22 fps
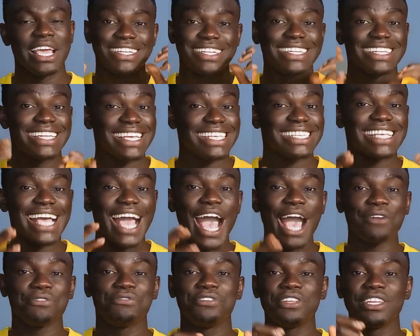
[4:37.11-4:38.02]
These
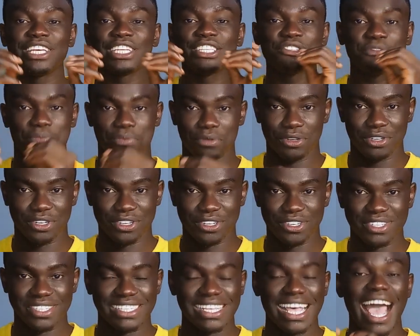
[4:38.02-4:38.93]
affiliate
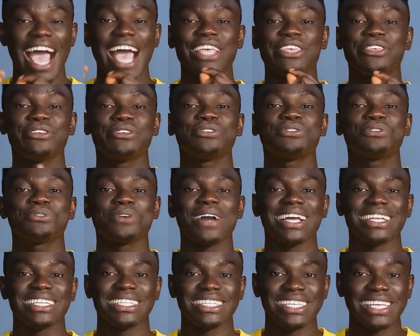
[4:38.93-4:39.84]
products are
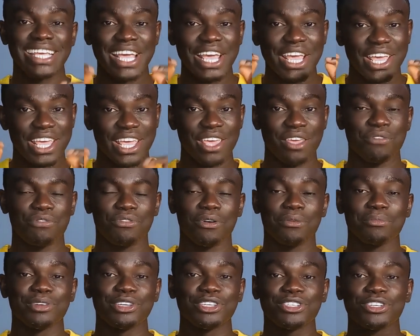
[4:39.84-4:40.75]
usually
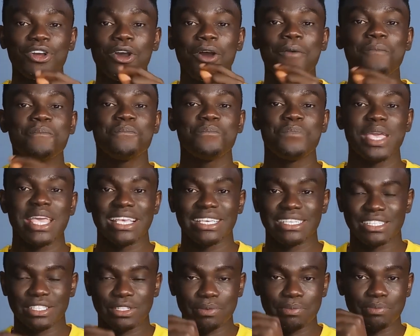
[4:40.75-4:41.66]

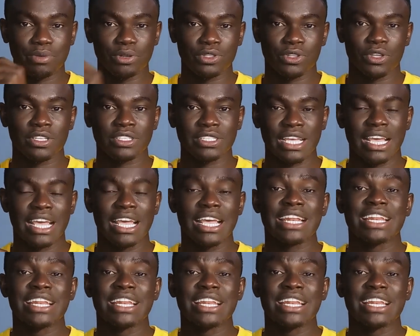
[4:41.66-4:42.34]
information-based products.